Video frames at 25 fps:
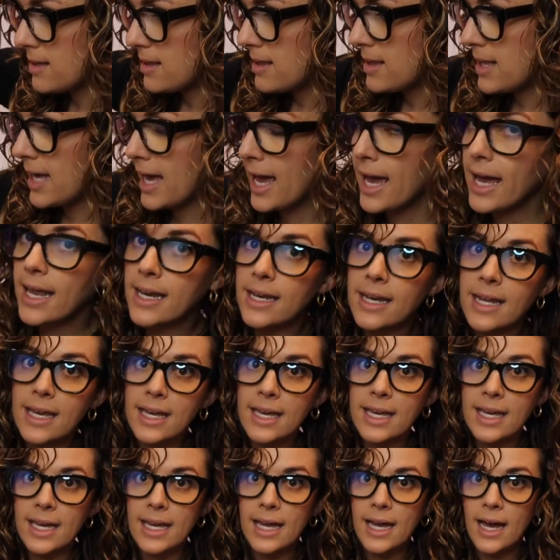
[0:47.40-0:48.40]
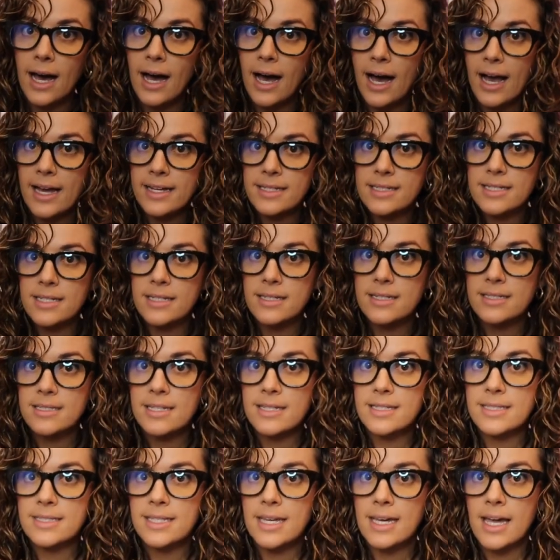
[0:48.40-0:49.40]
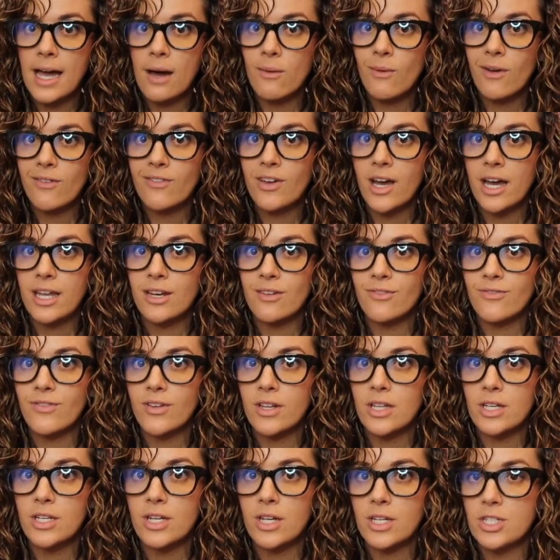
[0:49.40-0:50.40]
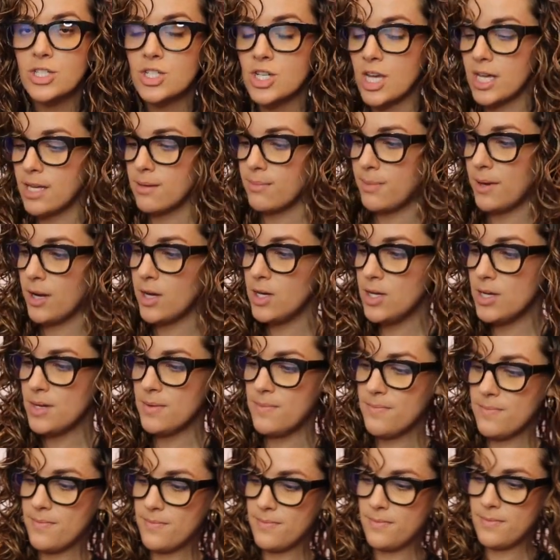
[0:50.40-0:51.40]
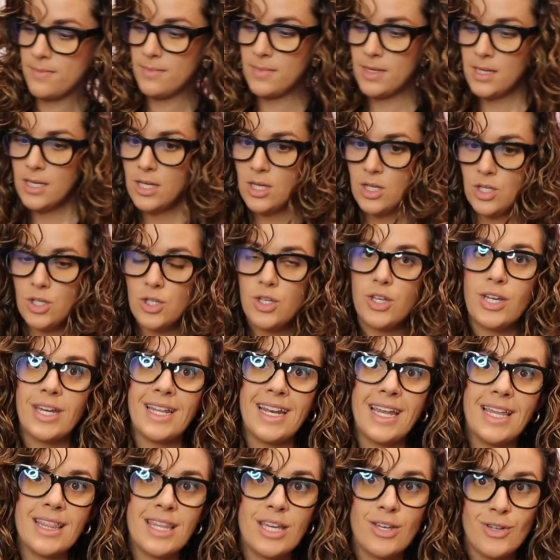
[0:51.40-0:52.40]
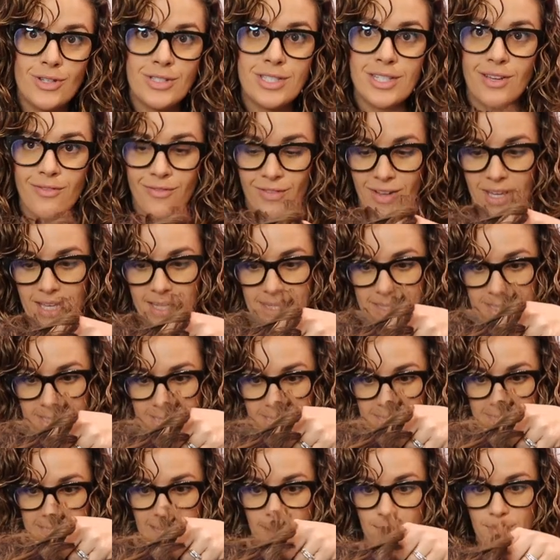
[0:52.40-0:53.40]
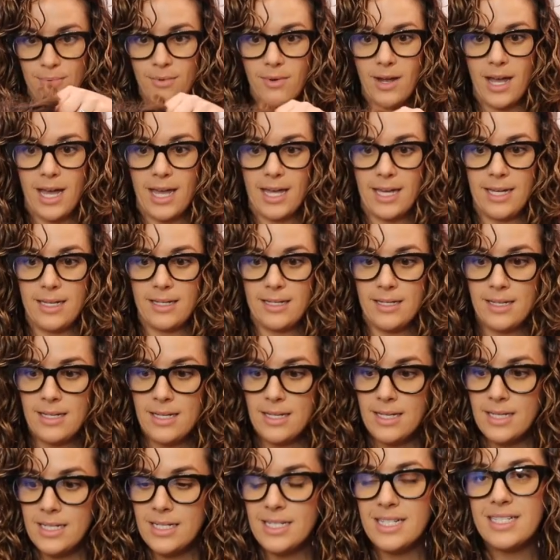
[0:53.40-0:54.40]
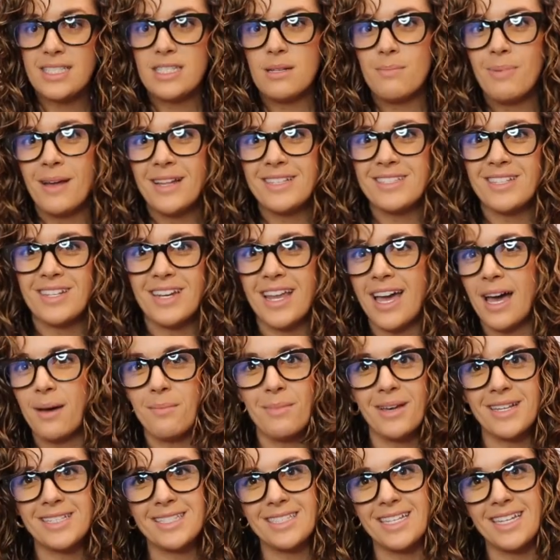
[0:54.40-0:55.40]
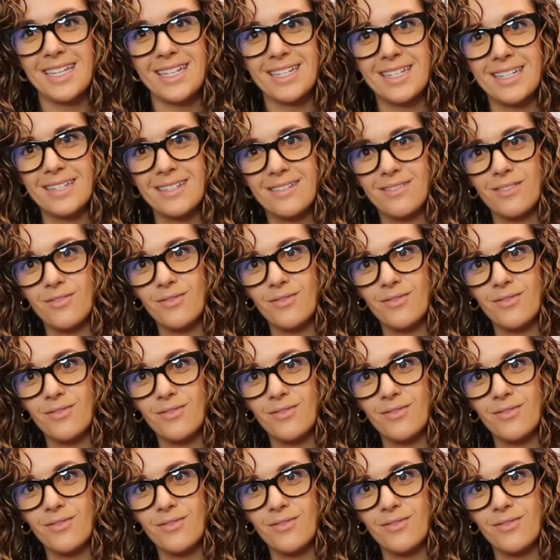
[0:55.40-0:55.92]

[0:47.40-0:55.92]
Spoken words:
than ear height. So see how I've kind of followed her cheekbone? You can either use your fingers to separate, just depends on how messy and